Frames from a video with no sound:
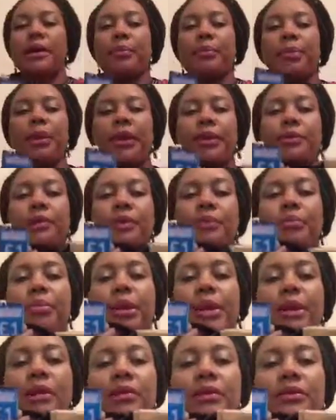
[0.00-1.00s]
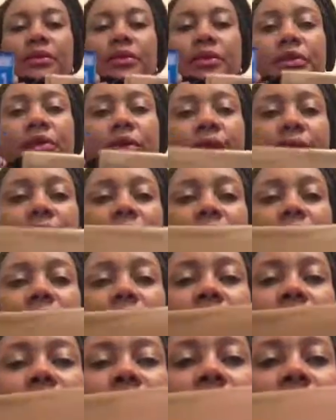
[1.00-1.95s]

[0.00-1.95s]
I paid £1 for it.